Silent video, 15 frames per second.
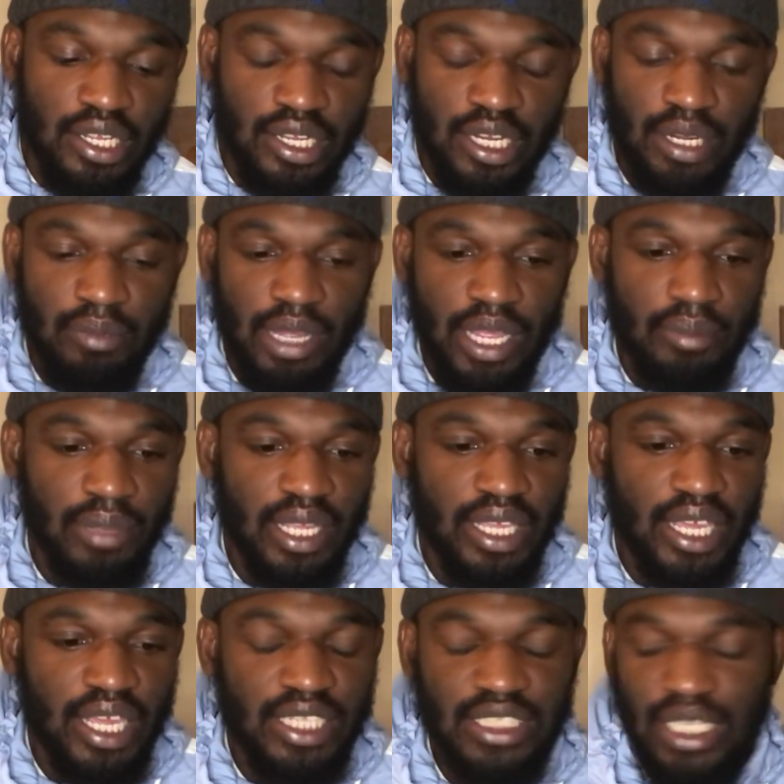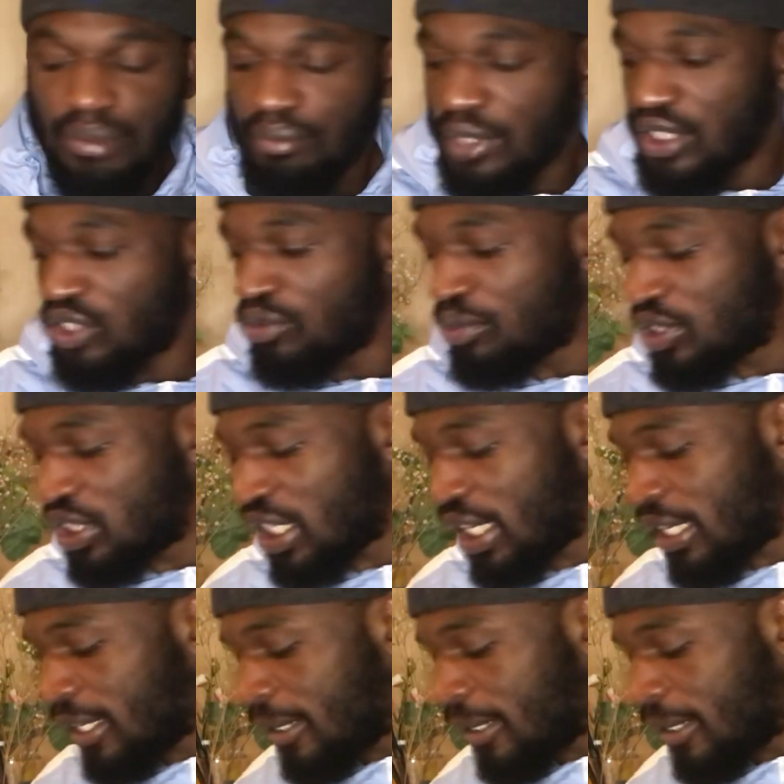everybody in my Cash App and my Super Chat.